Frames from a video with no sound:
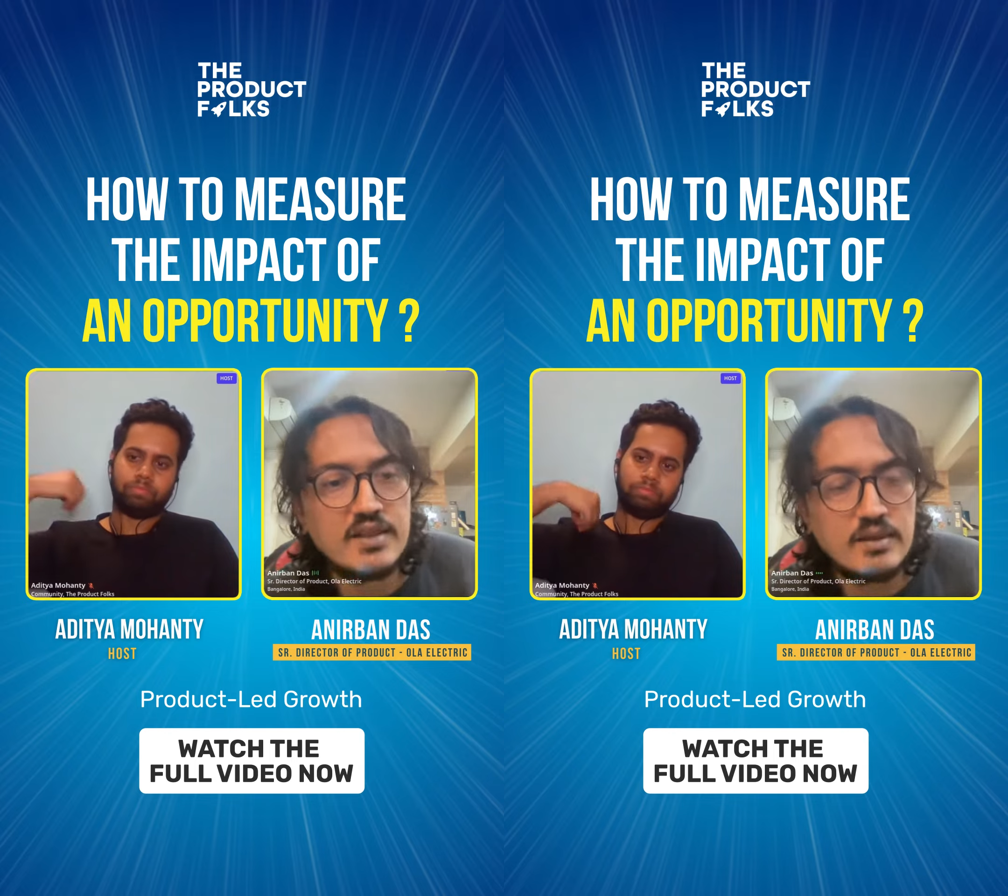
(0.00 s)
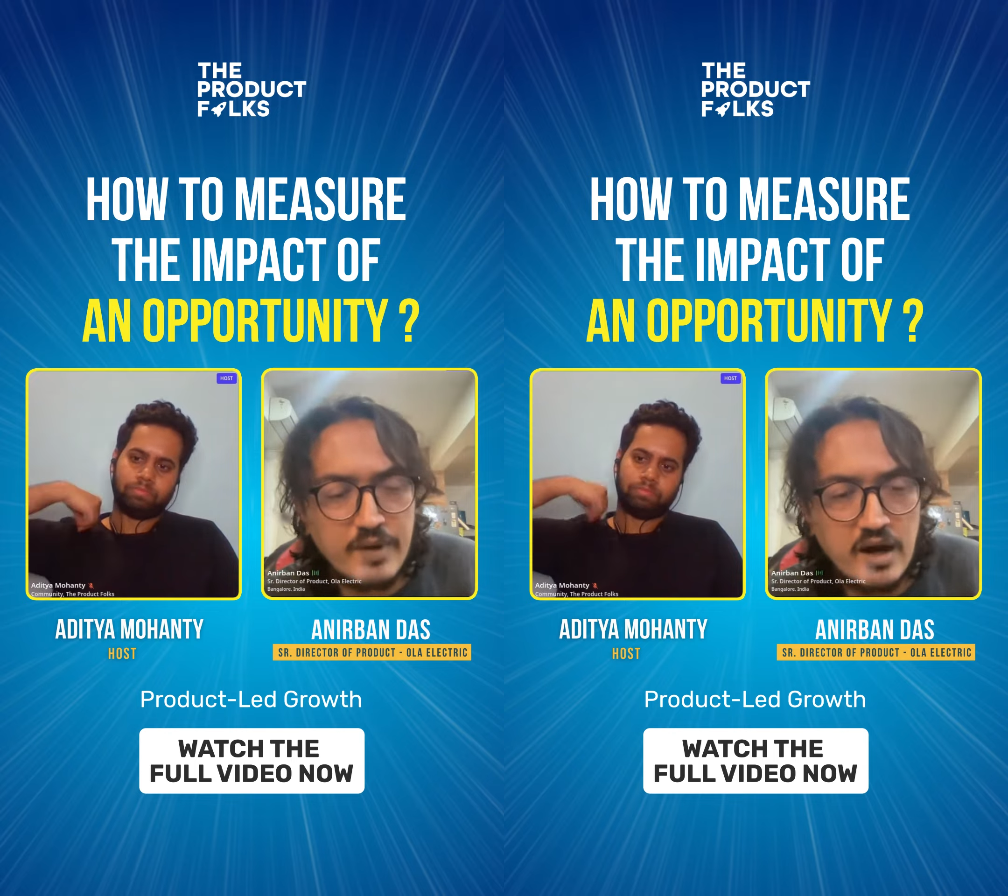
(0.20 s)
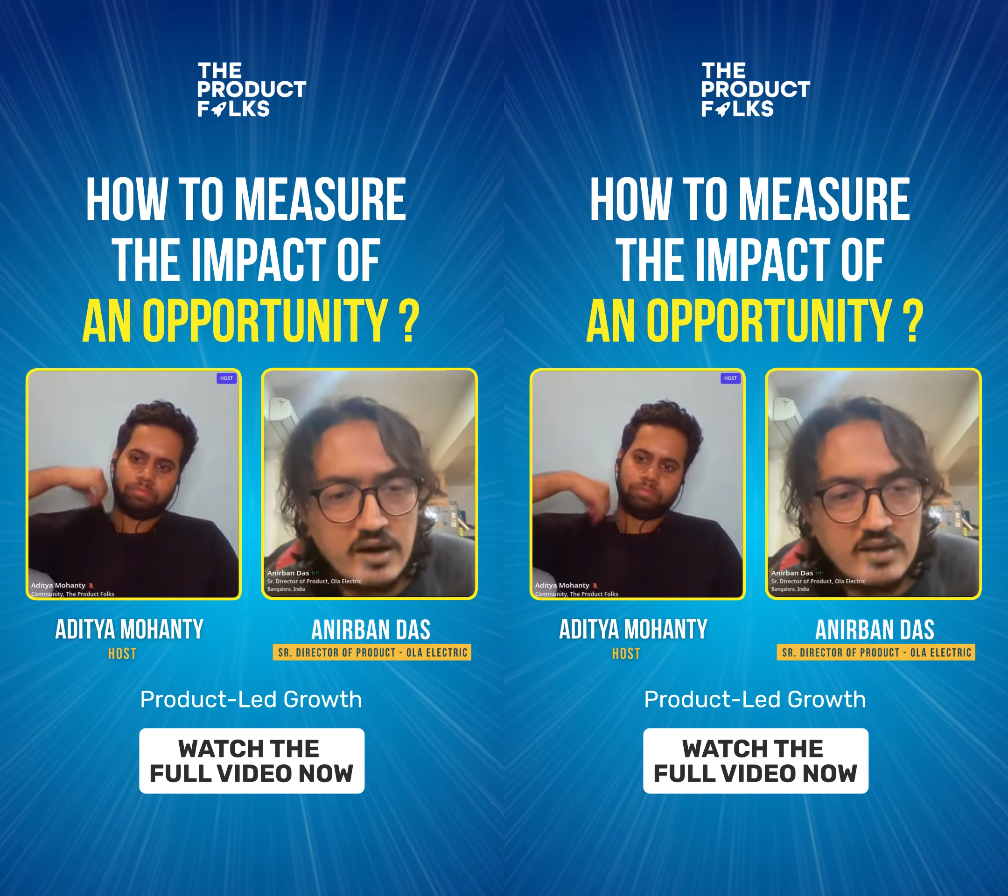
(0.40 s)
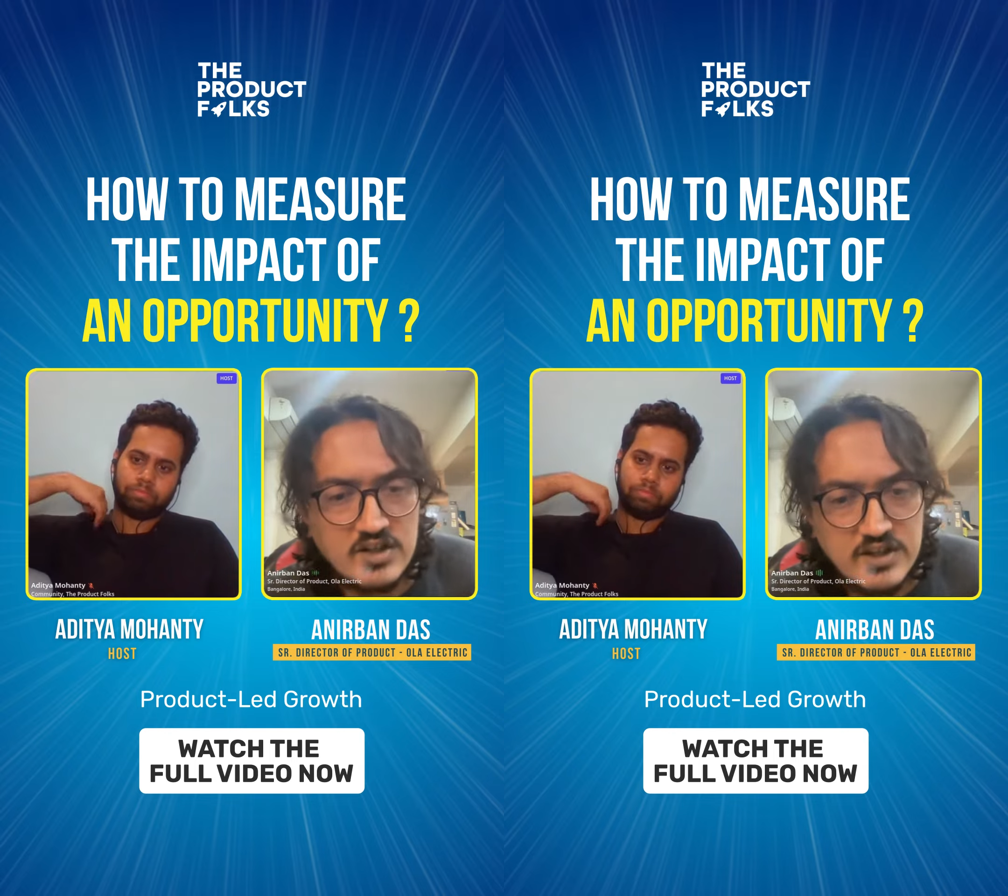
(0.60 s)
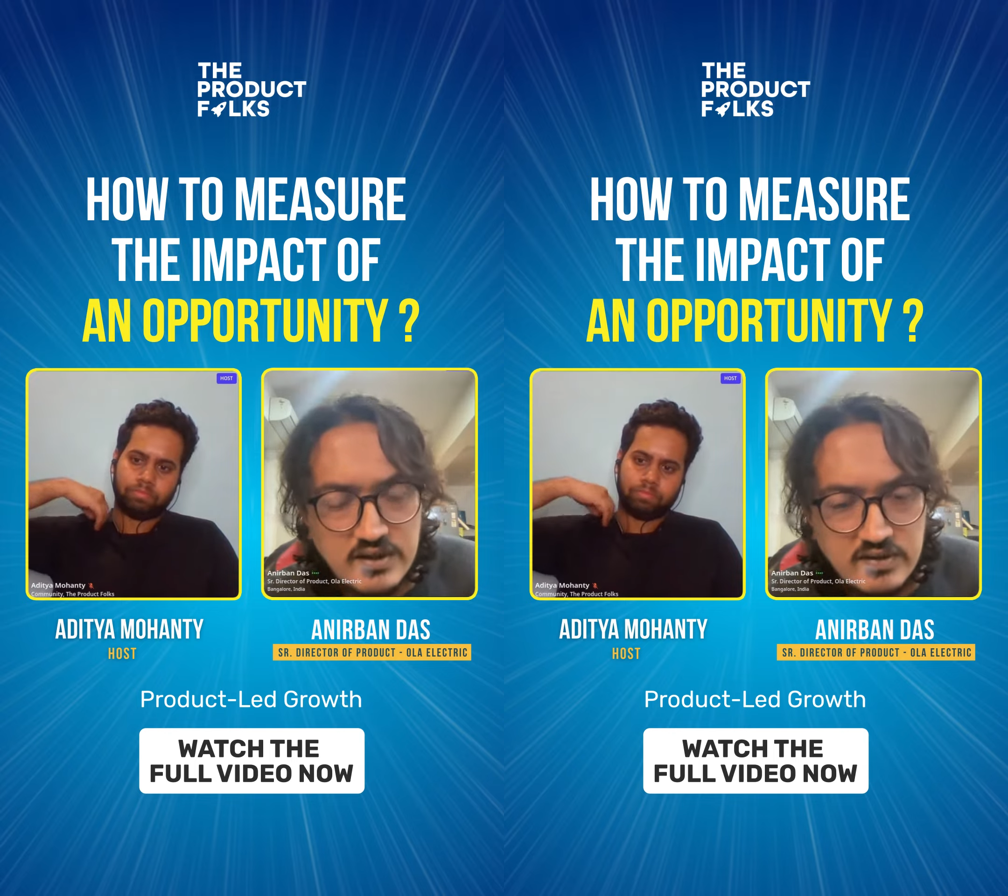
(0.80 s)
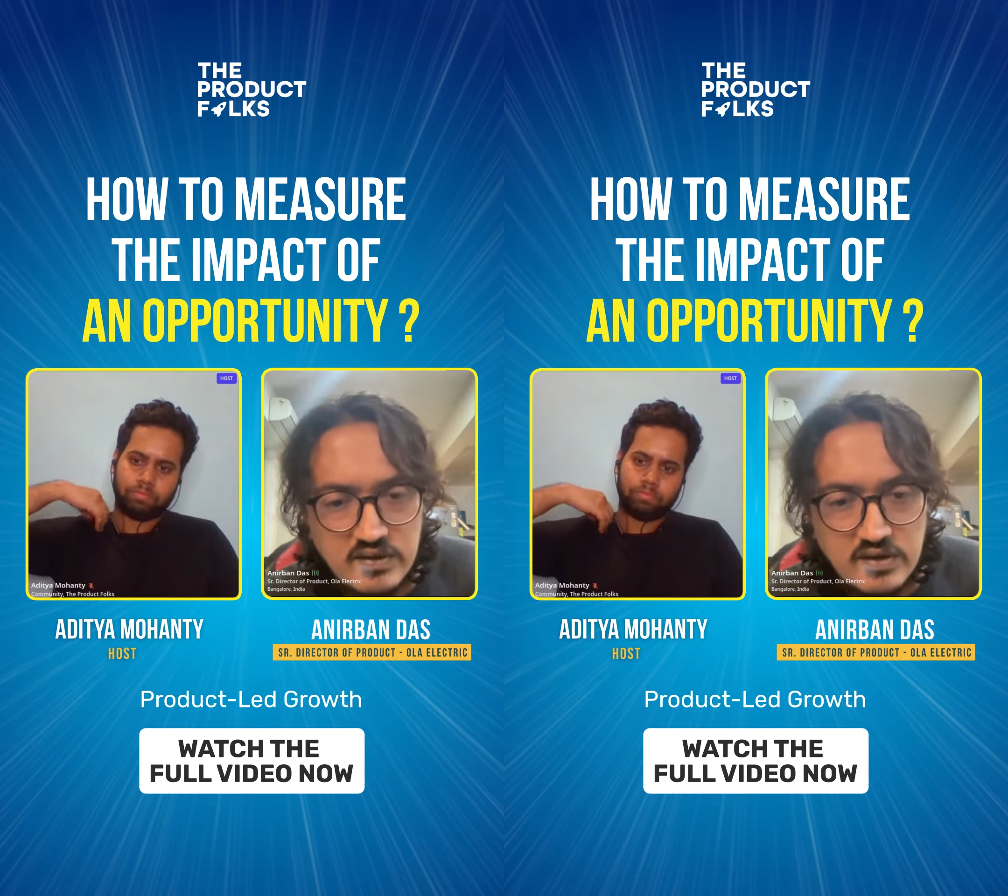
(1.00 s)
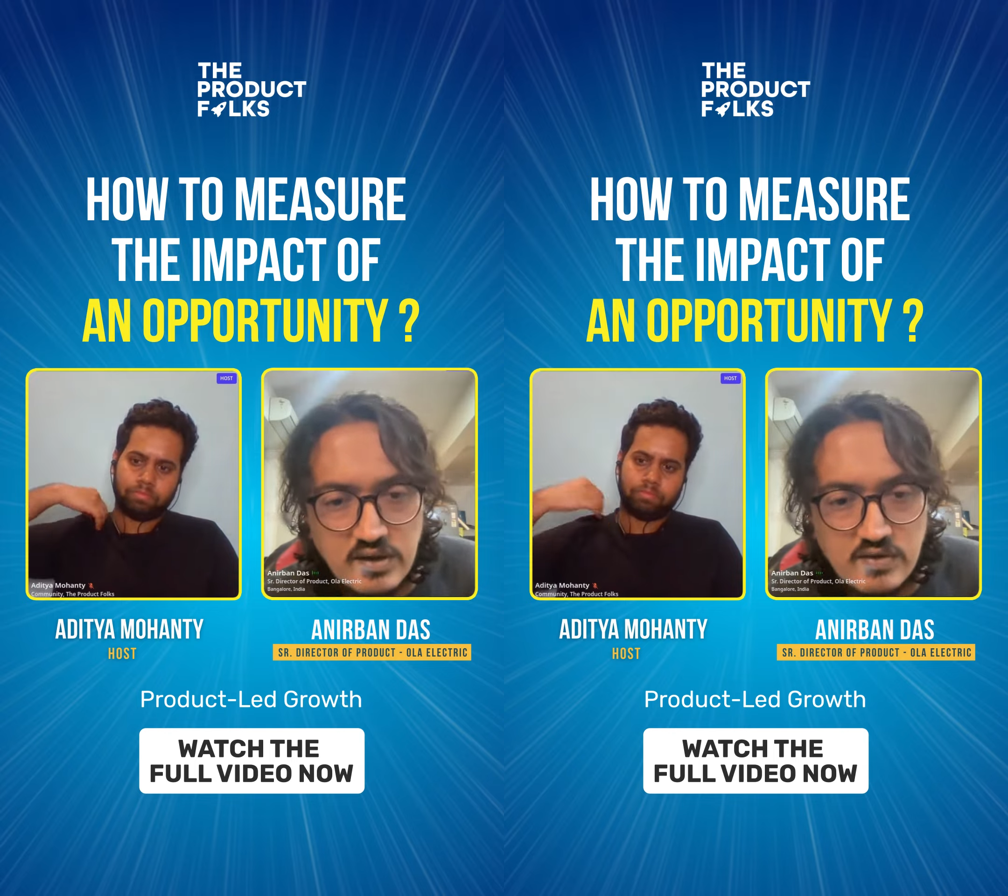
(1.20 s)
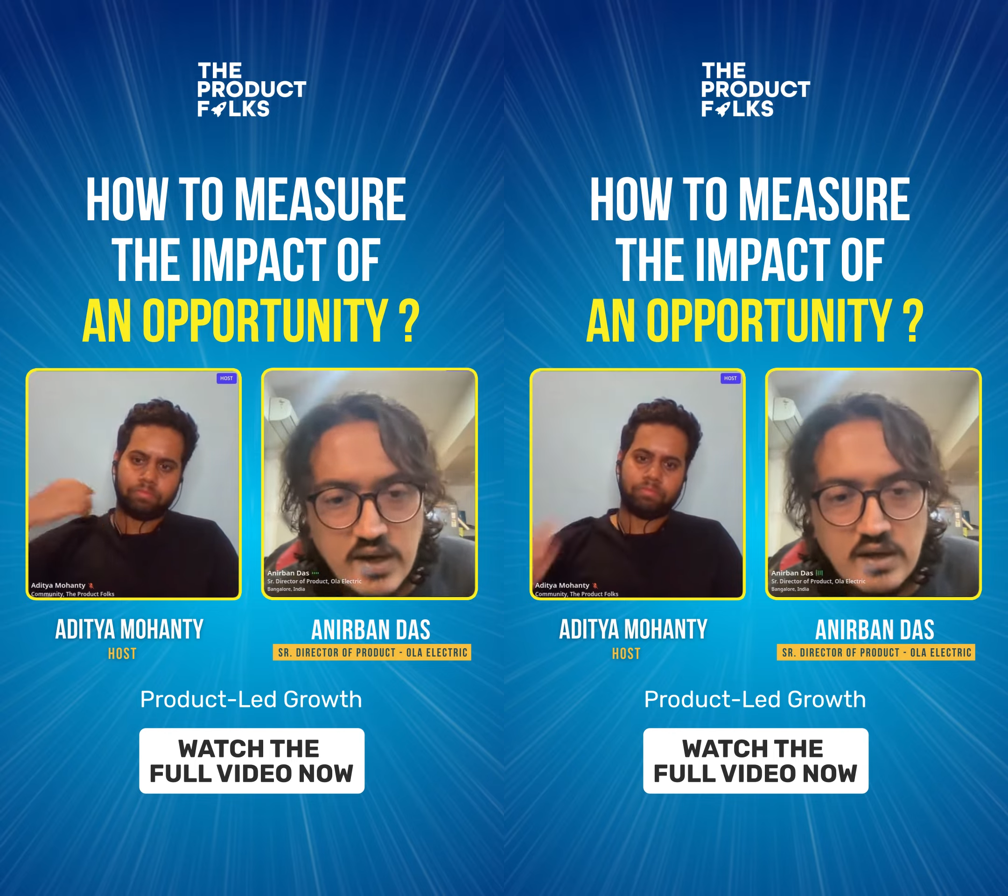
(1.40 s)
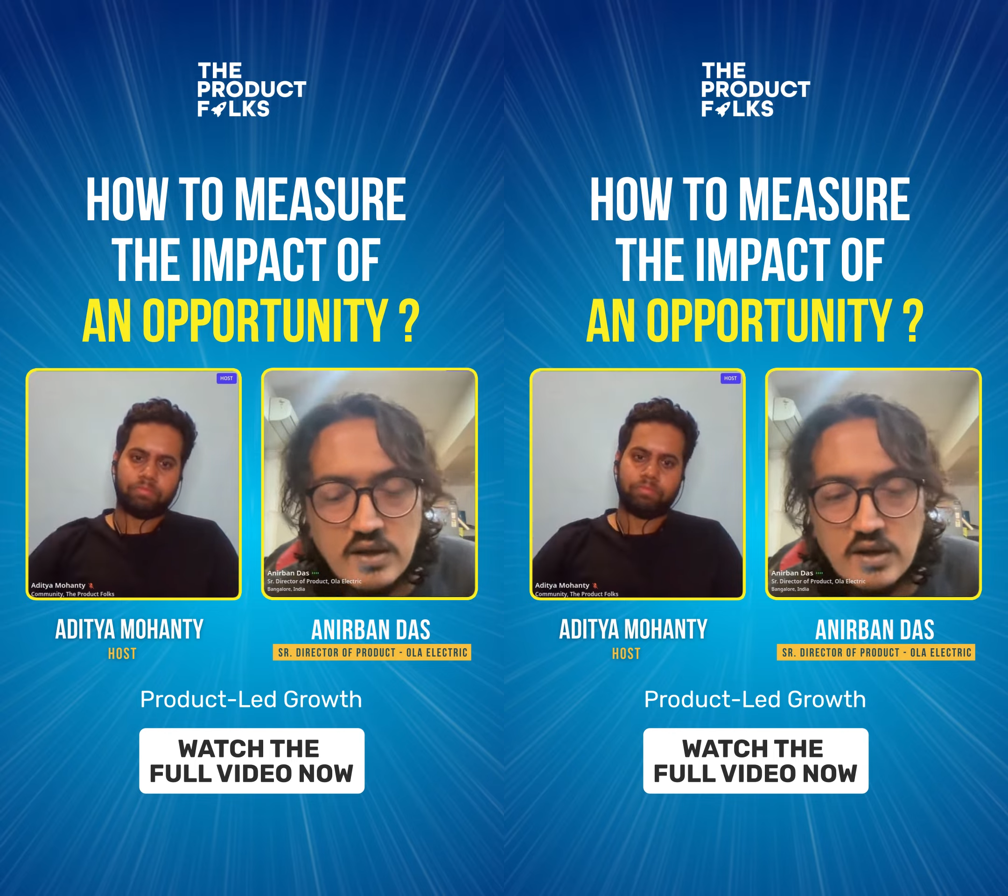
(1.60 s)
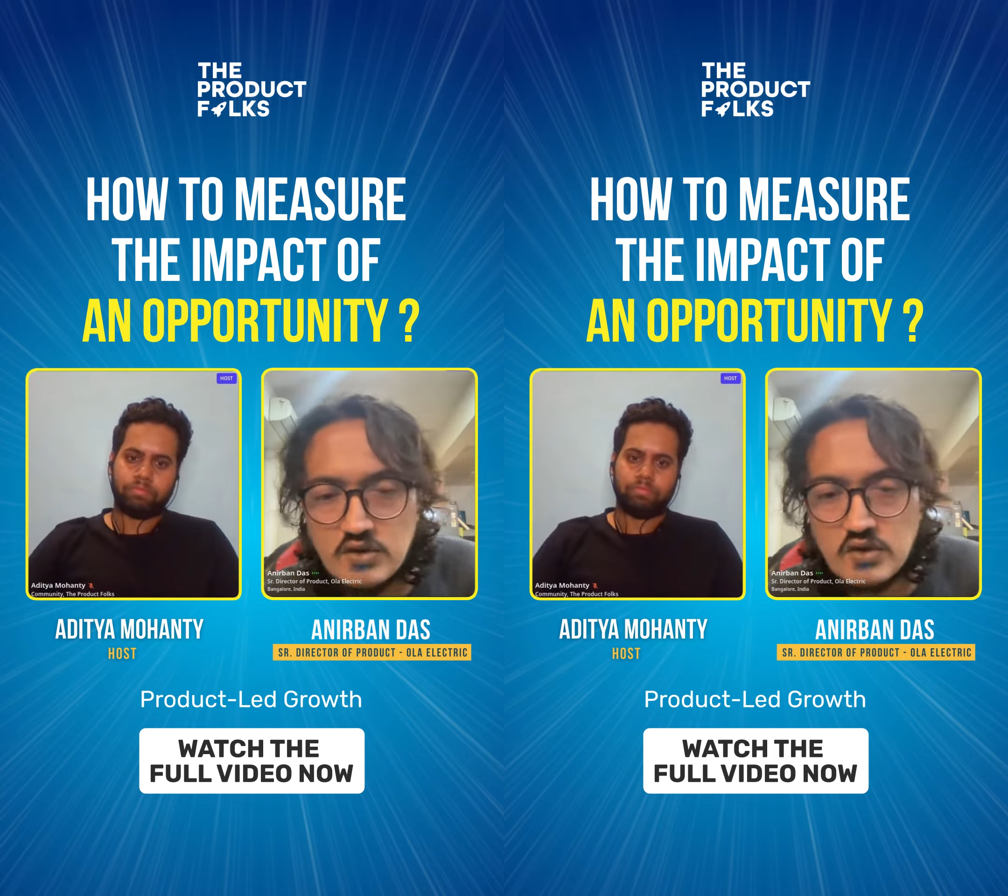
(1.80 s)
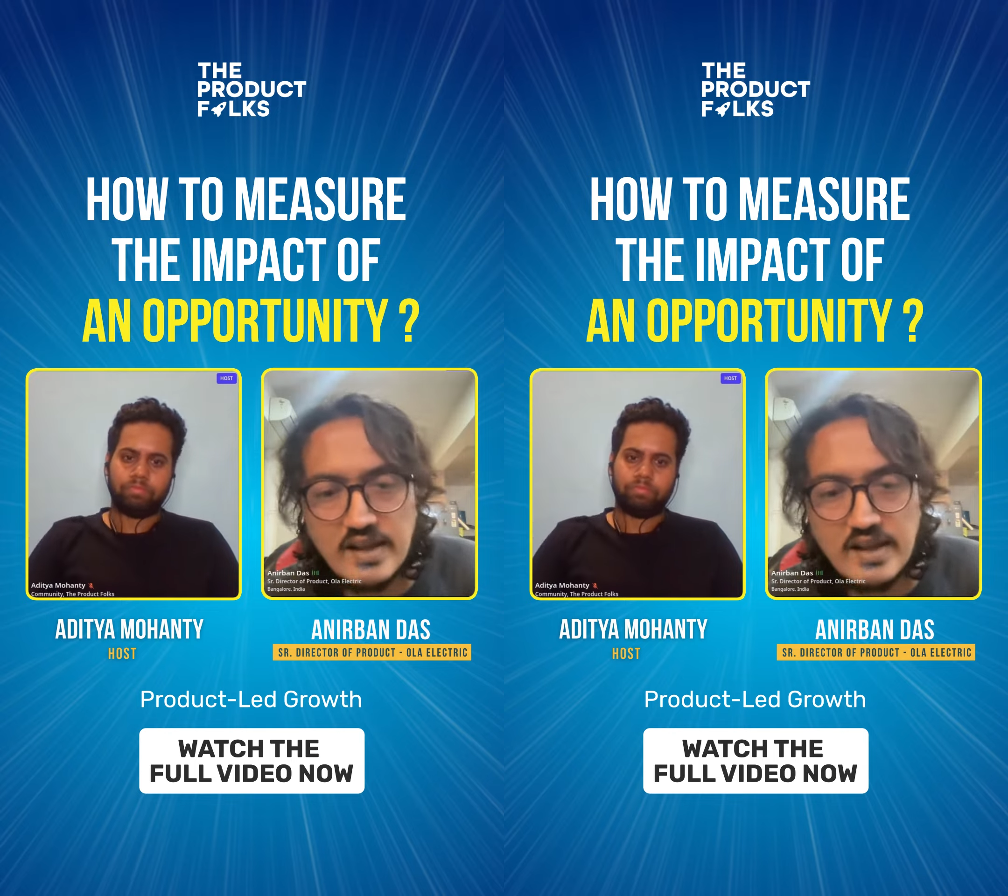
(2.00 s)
make the prioritization decision as well.